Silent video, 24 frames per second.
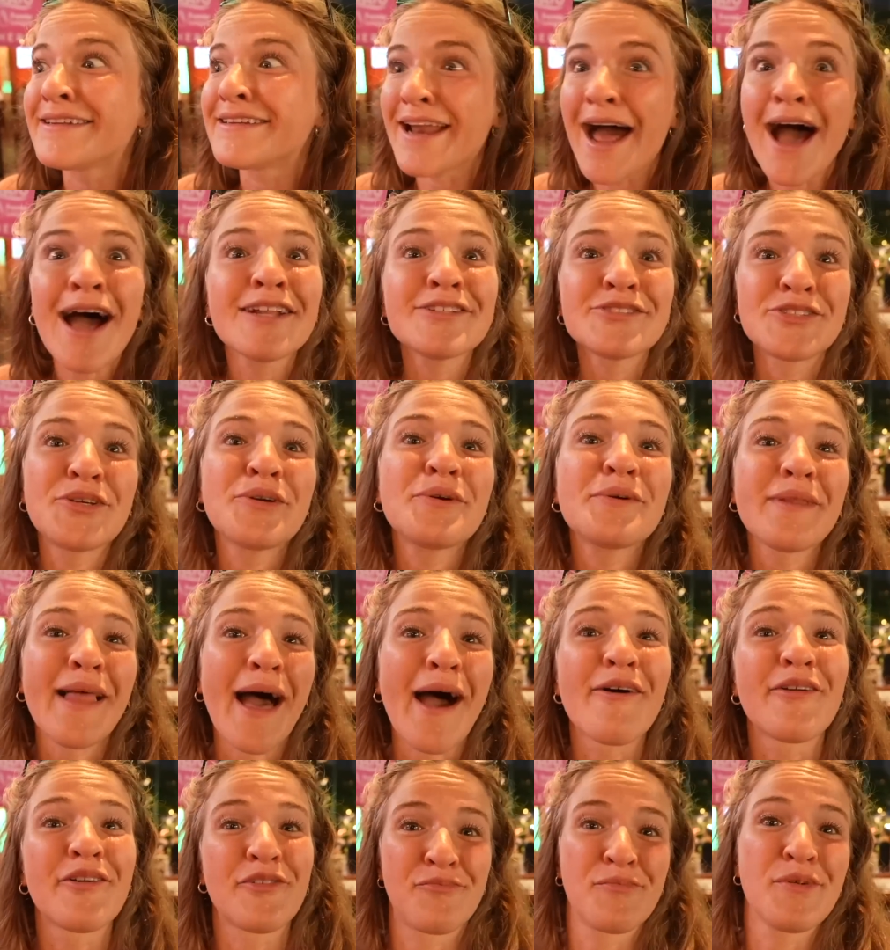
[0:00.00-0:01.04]
not too
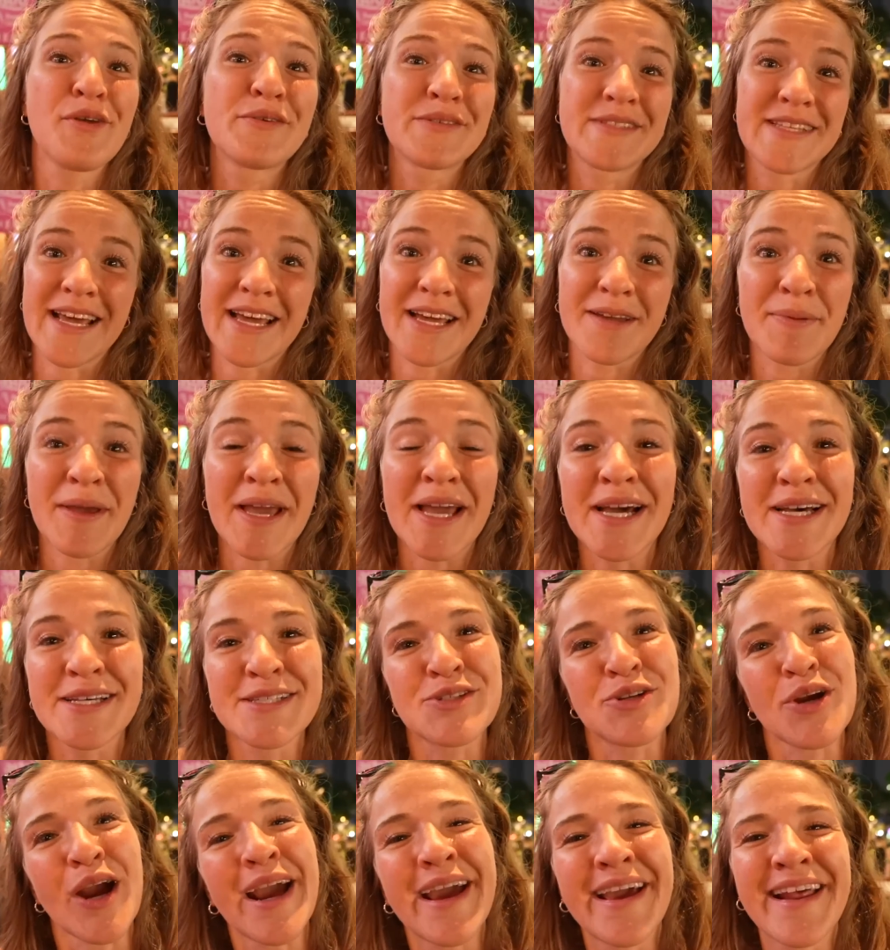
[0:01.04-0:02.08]
loud of music because
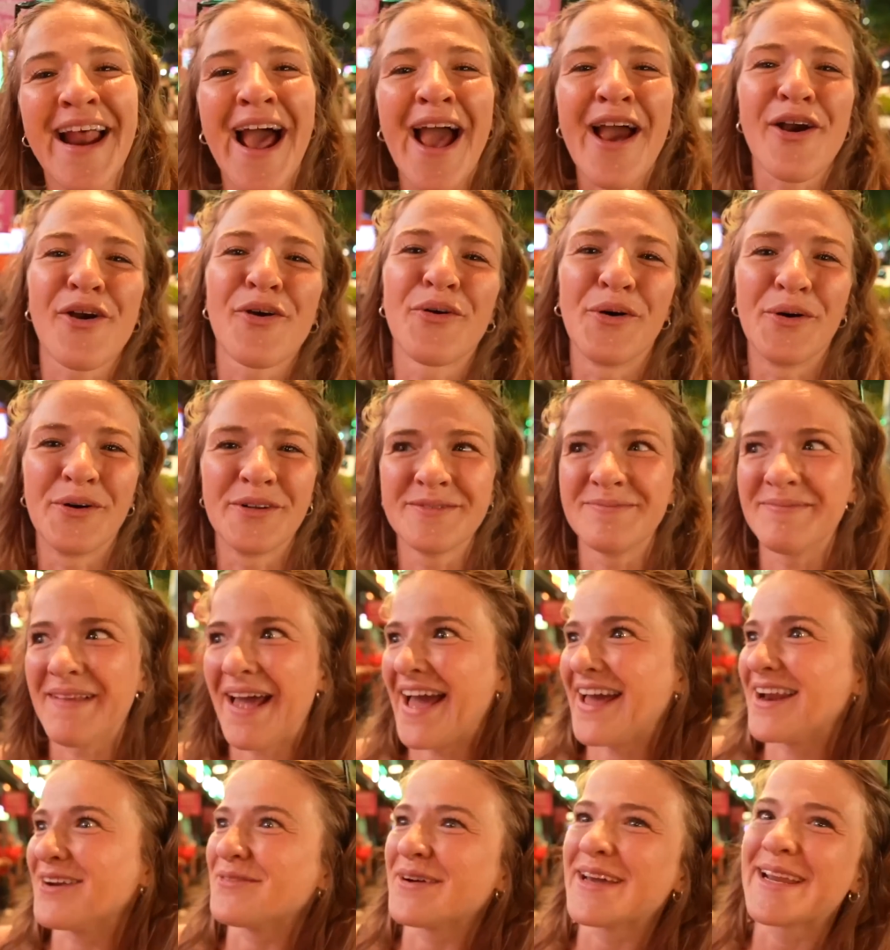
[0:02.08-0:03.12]
Trey and I are old
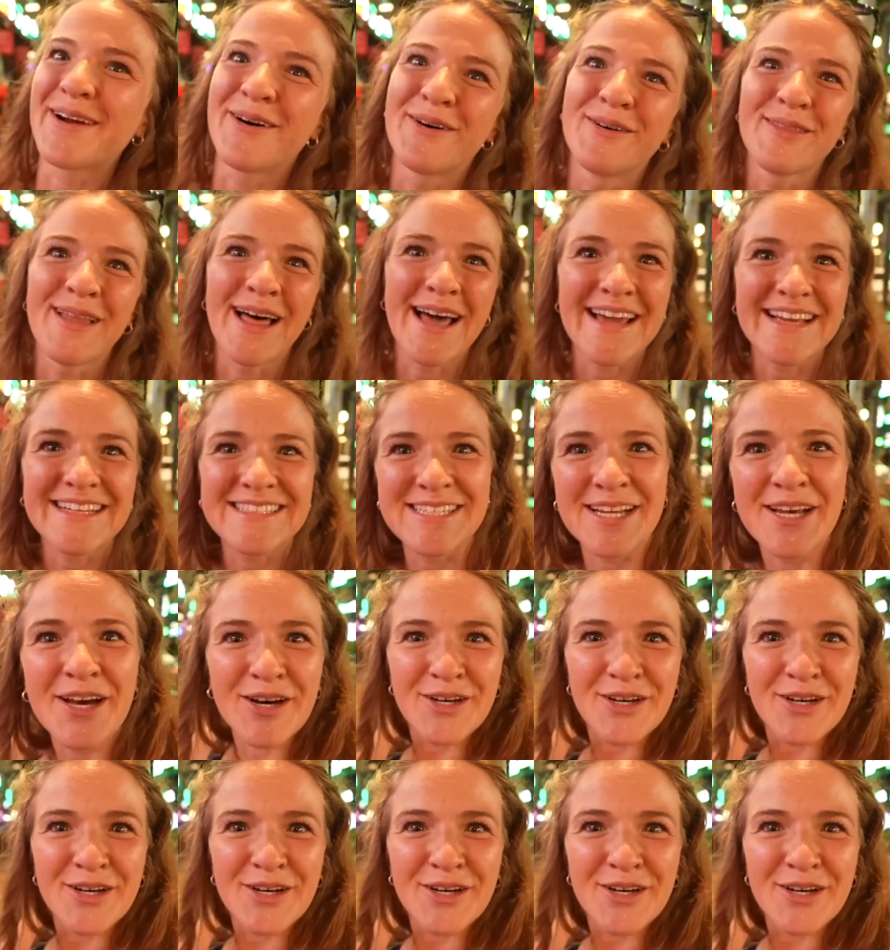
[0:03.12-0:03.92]
and we don't like to